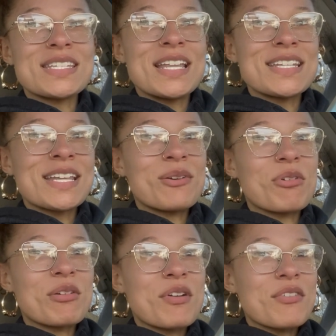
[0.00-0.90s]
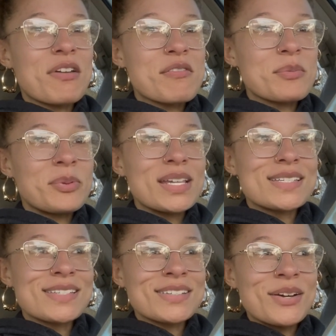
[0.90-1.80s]
that's like one of our favorite
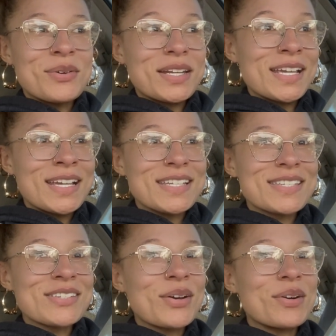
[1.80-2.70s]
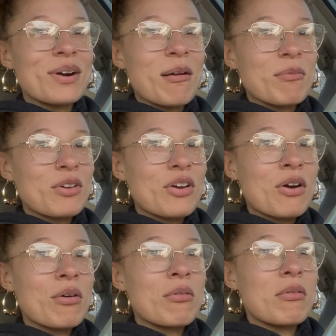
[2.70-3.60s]
places to go and eat. So I'm going to
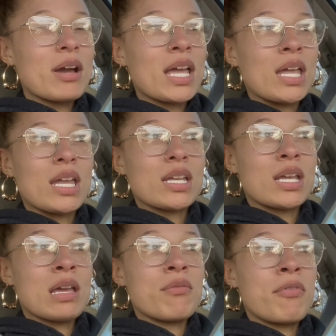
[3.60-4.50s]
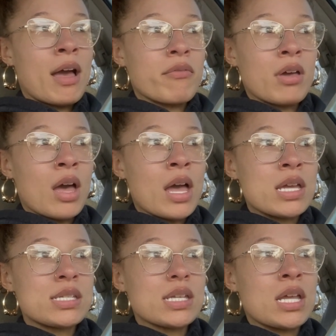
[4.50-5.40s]
go and get Five
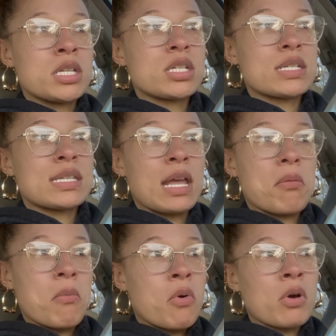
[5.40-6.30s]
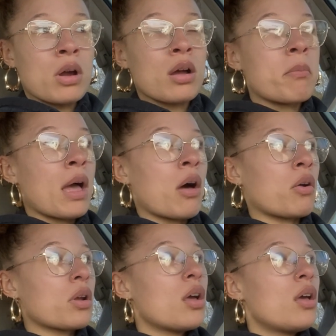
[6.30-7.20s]
Guys and just think more
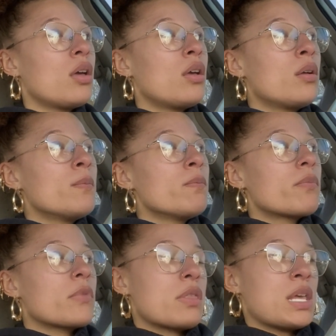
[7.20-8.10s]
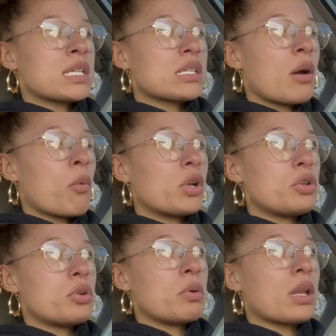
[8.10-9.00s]
about the things that I want
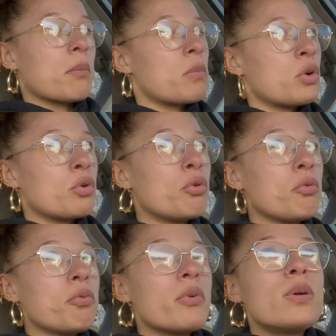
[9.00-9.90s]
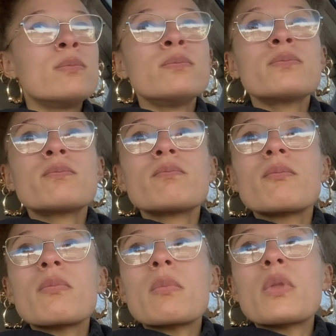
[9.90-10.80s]
to do when I move.
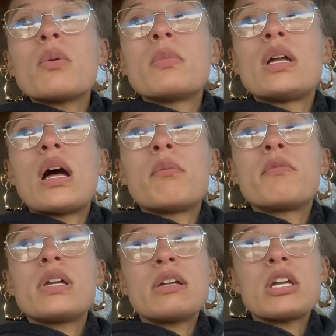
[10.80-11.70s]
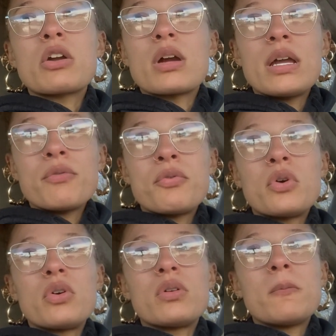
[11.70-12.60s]
But I'm very
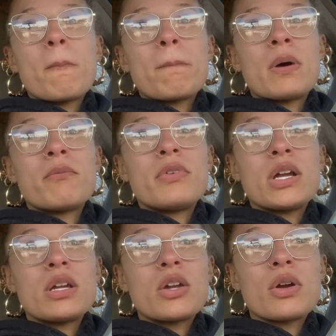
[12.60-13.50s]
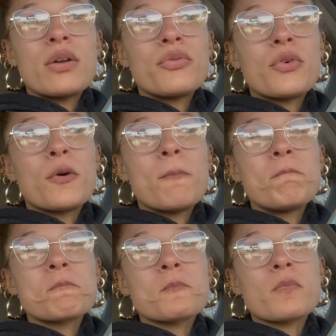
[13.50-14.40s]
grateful. I'm very grateful.
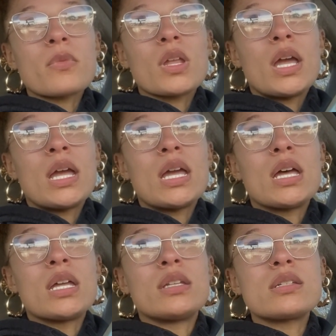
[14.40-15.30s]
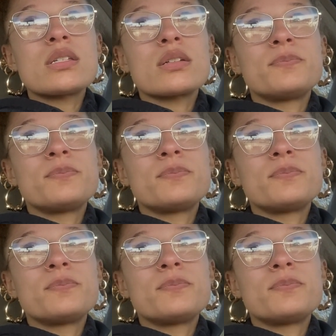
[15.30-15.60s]
And